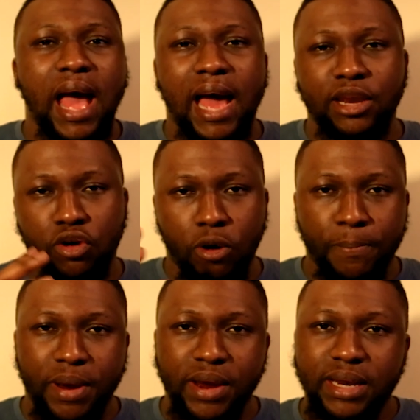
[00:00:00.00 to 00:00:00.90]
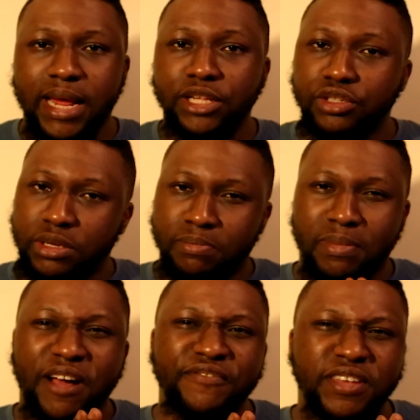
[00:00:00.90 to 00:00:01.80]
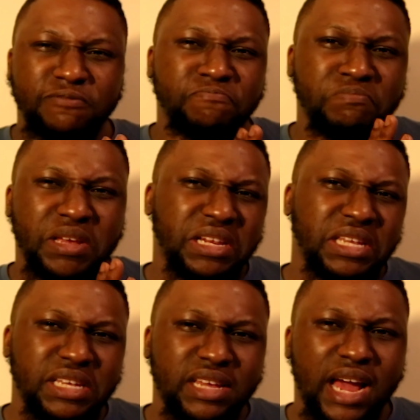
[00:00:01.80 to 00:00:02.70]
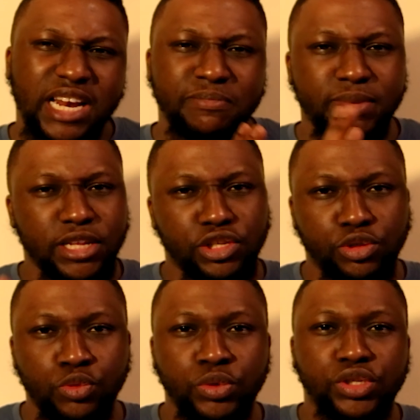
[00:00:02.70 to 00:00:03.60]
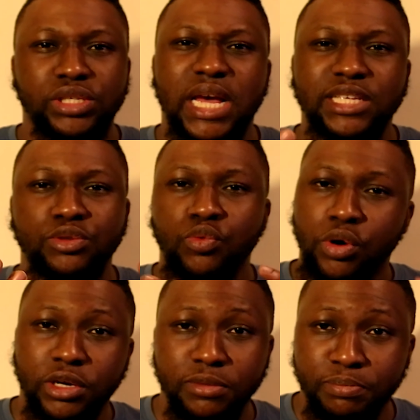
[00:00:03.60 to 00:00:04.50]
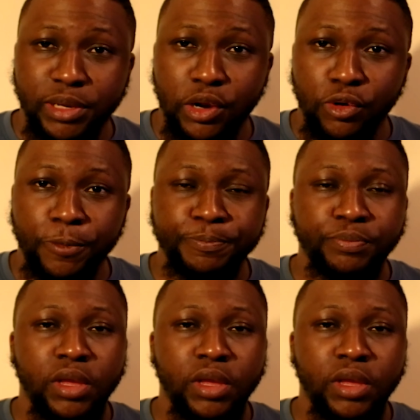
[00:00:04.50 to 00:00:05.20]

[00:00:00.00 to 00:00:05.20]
And comparing that to the Mavic Mini and the Mini 2, which just has 1 below,